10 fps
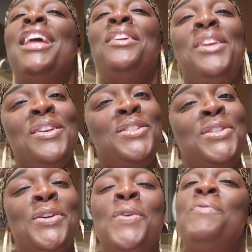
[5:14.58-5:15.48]
got on
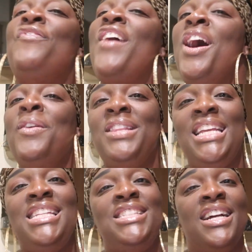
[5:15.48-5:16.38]
YouTube, found
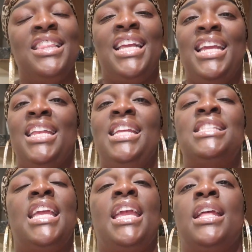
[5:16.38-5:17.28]
these young
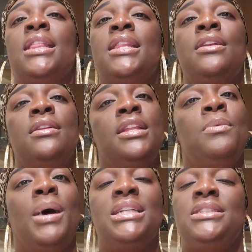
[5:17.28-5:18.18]
ladies, and literally
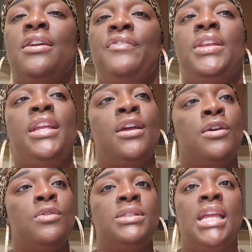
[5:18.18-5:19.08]
watched their
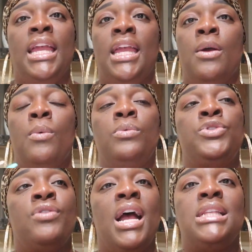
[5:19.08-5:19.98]
videos and
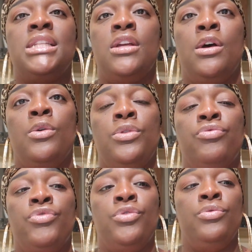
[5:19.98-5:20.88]
tried to go
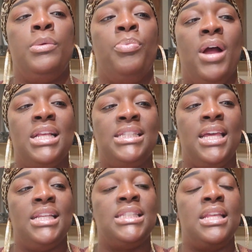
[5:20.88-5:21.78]
through the
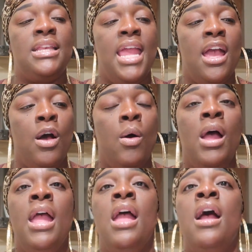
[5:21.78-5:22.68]
process. Now,
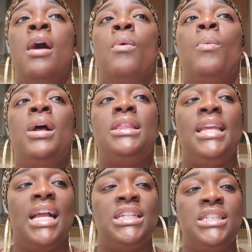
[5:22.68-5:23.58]
one
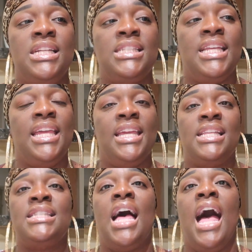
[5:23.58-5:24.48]
thing I should say
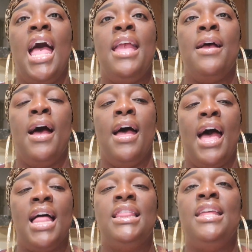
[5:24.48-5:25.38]
is I
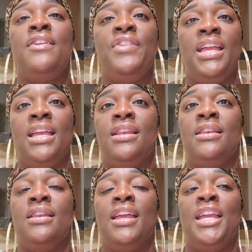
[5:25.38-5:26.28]
live
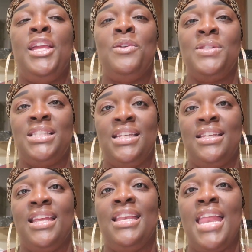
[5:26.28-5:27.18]
in
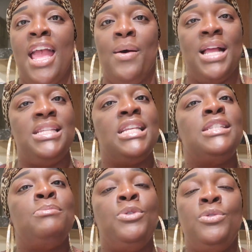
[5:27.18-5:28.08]
Houston now. I
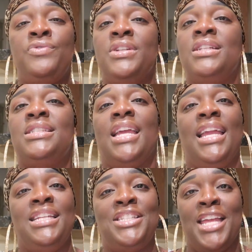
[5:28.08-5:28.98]
just moved
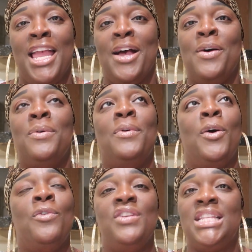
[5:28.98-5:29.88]
to H-Town
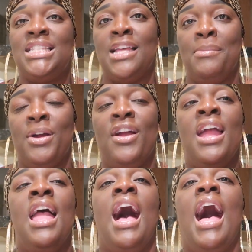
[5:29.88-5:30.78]
over the summer.
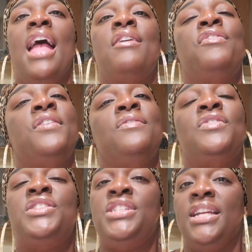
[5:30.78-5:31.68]
I am from
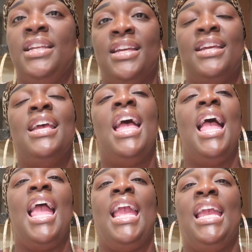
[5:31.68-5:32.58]
Virginia,
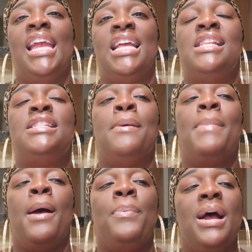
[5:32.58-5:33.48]
and
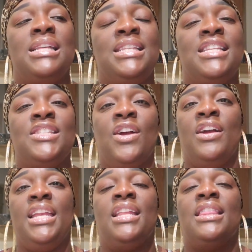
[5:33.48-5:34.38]
my process
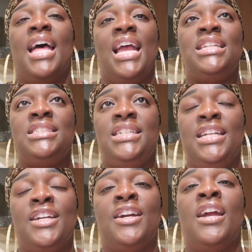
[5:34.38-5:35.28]
started last
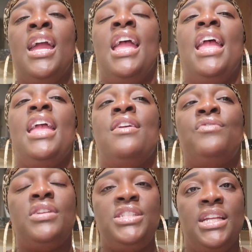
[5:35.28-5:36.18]
year
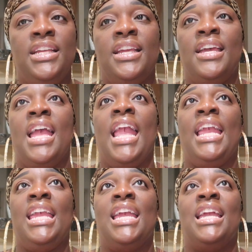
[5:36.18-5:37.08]
in Virginia,
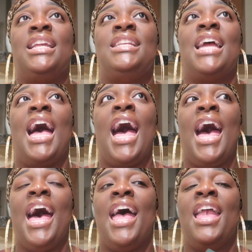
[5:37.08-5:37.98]
and
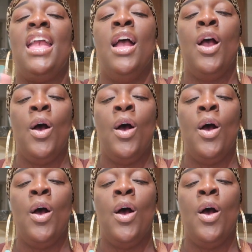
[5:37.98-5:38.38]
I